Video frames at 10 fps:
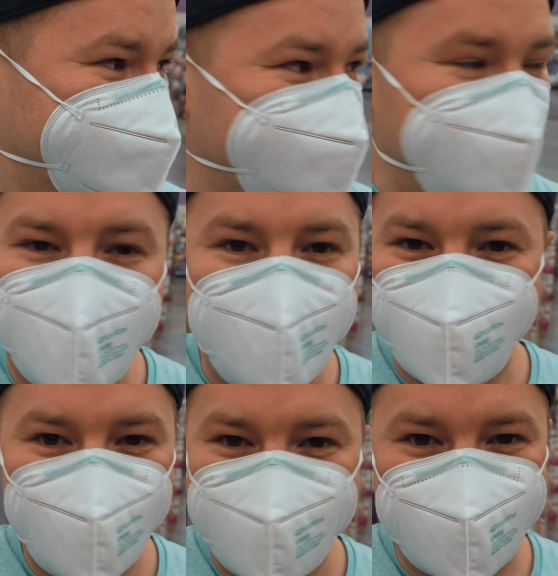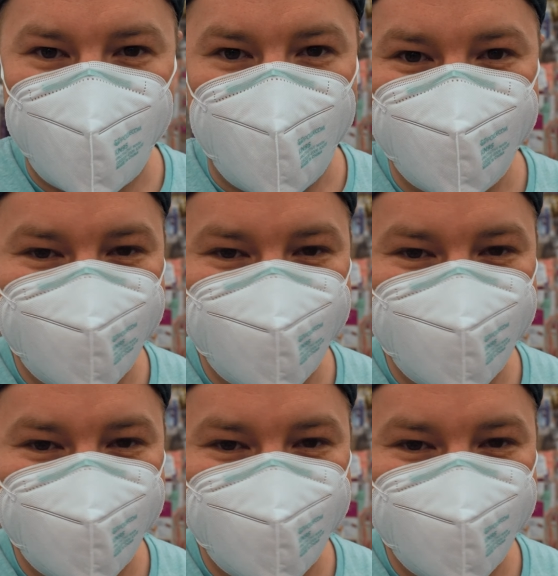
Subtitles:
Not off to a good start.